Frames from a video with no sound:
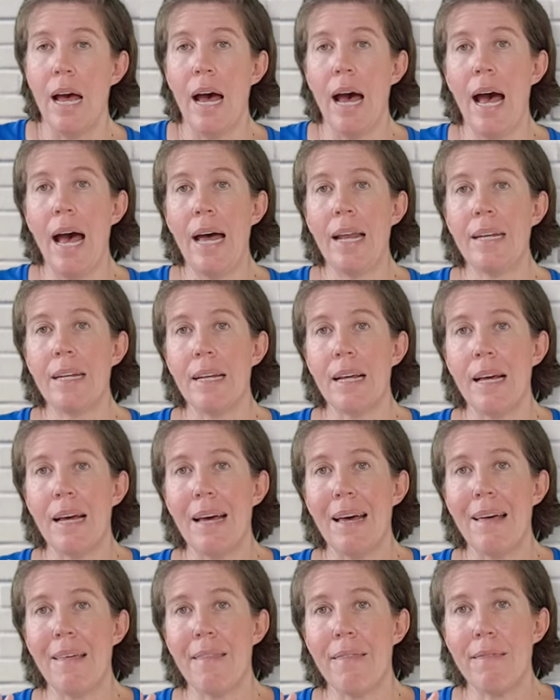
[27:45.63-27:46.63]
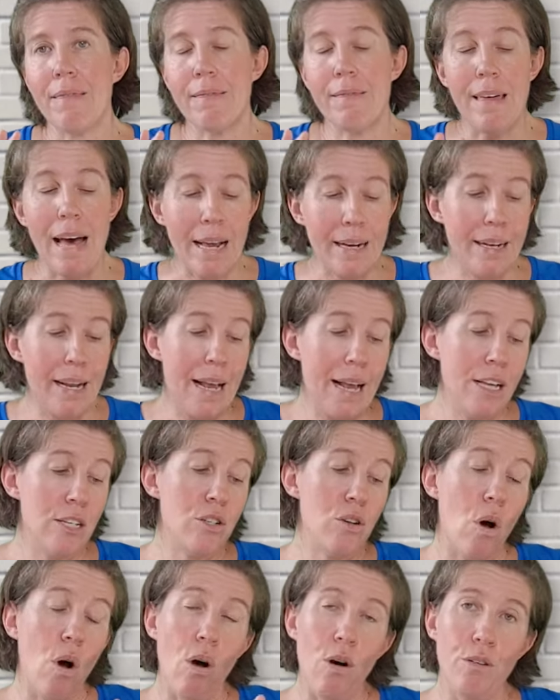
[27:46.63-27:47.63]
And that
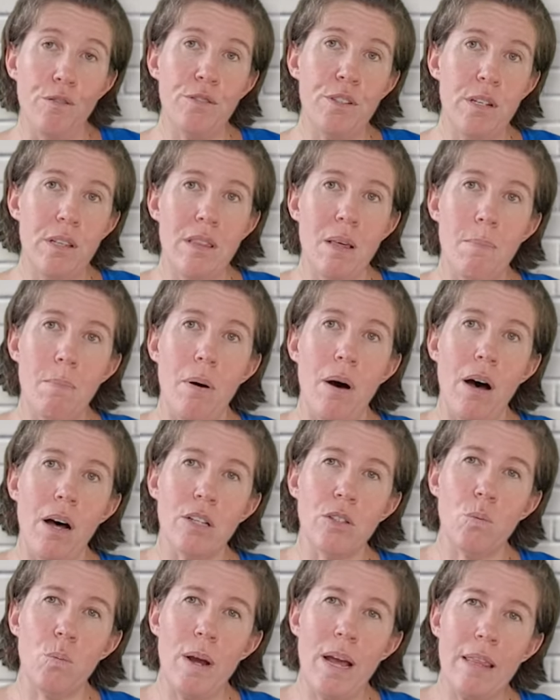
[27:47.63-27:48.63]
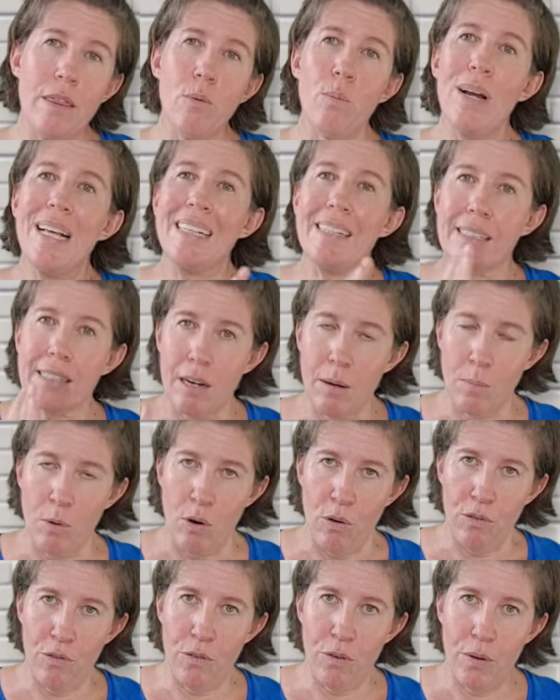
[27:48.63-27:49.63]
is often the part where the wheels come
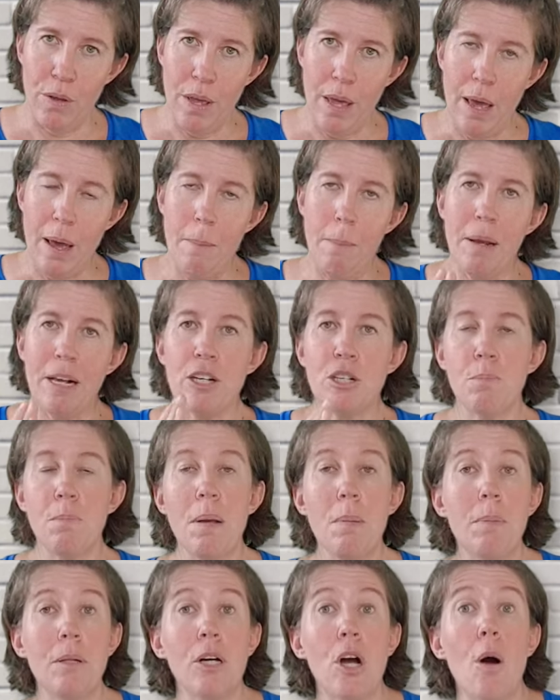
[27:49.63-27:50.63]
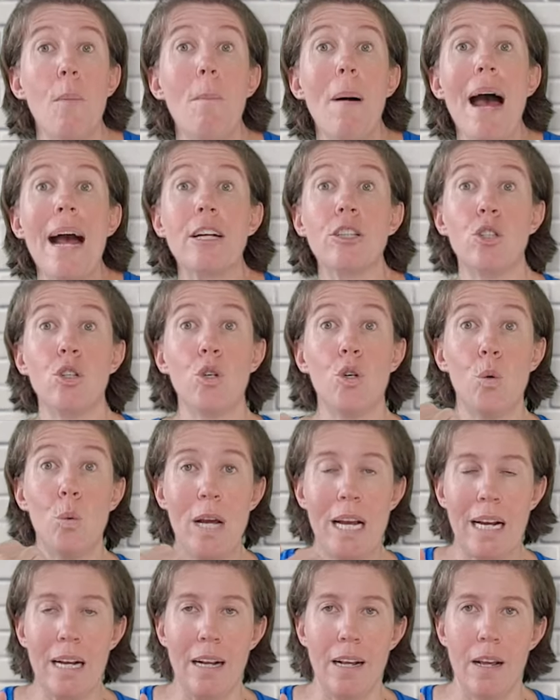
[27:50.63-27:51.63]
off because people go back too
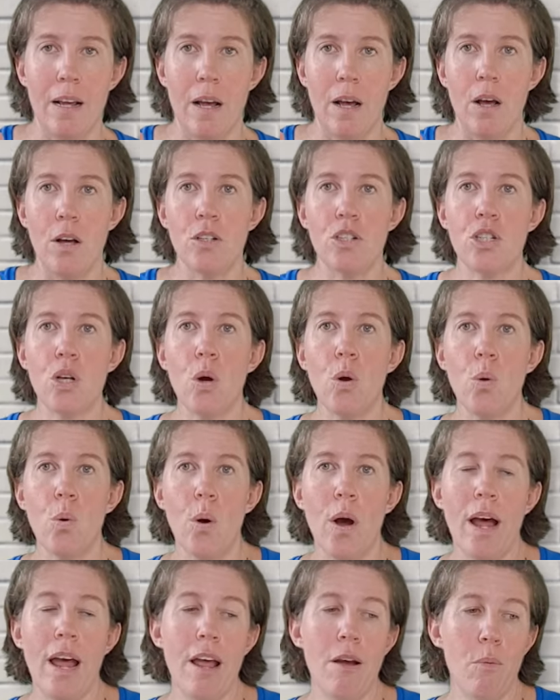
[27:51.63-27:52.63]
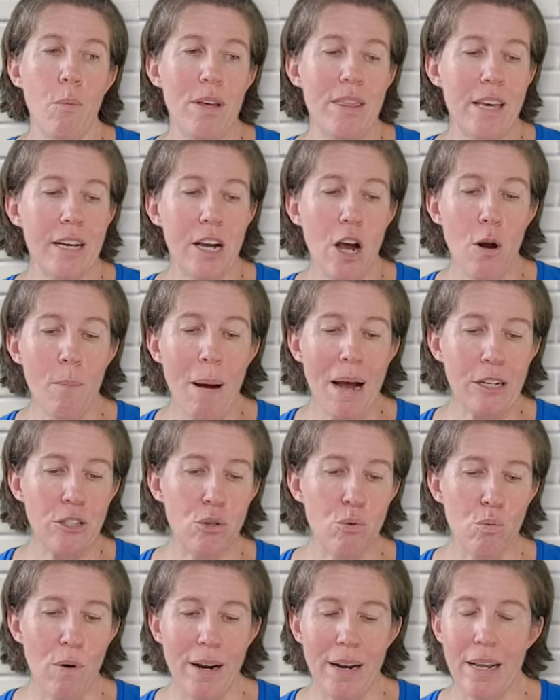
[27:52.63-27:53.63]
quickly. So when they go back to
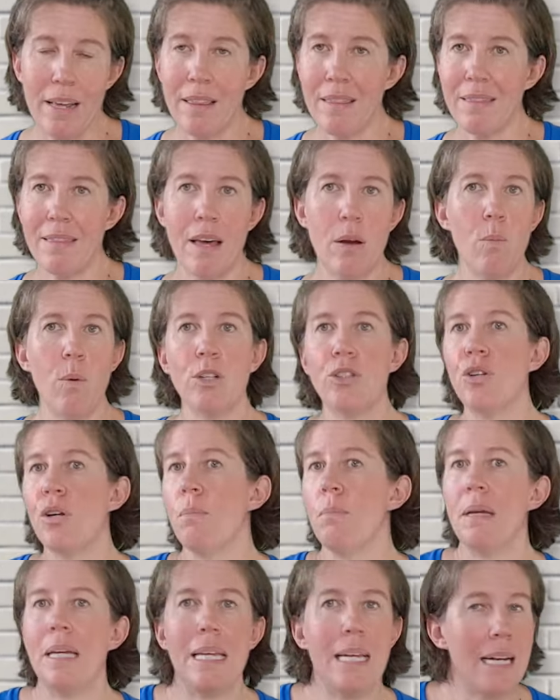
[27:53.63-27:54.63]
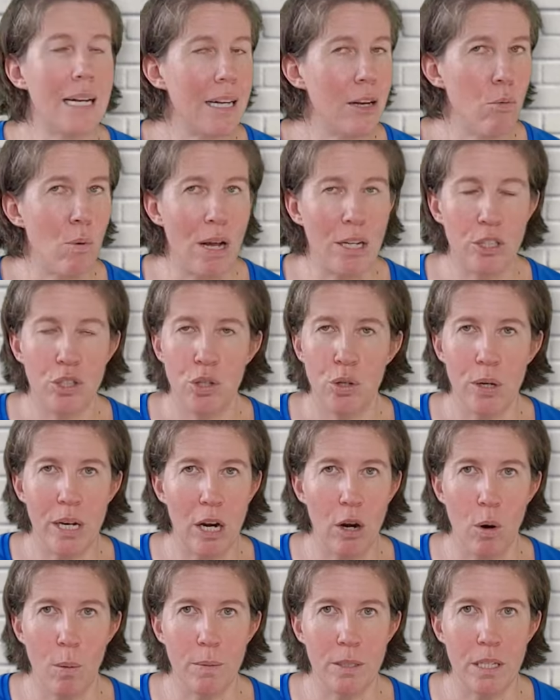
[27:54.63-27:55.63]
running, they want to immediately run 2
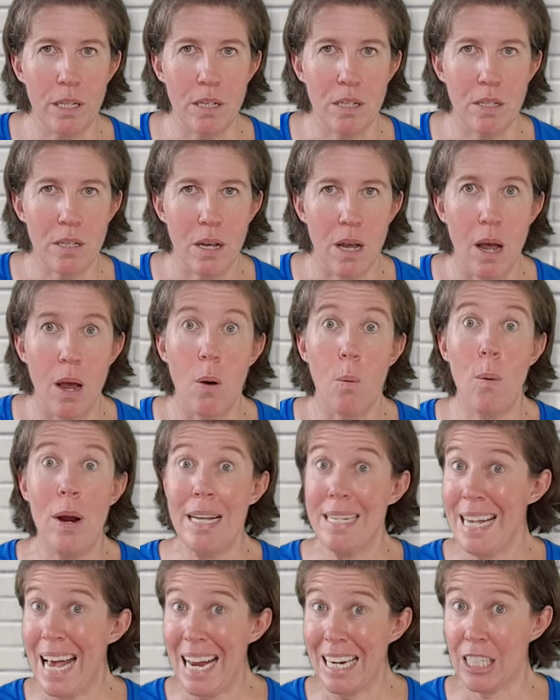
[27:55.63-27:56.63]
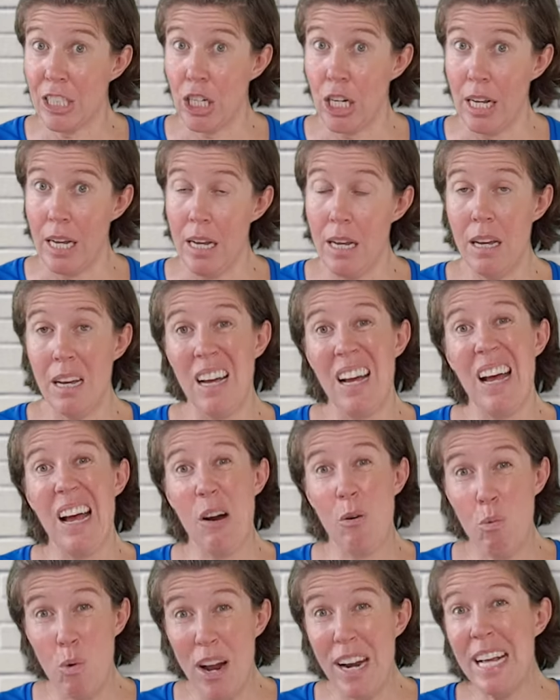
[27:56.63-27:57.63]
kilometers, whereas actually
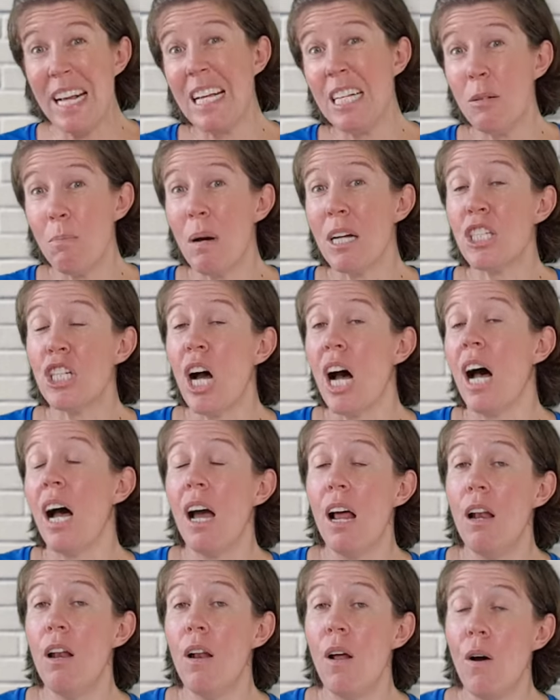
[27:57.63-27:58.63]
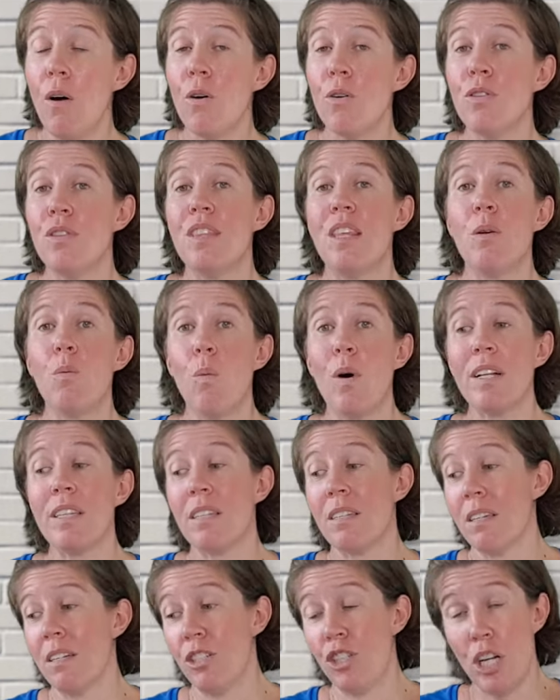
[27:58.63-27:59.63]
running is much higher load than
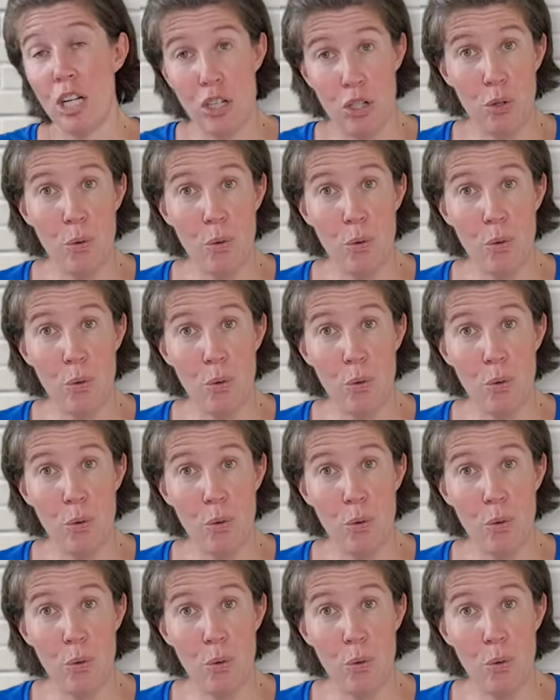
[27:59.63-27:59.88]
what just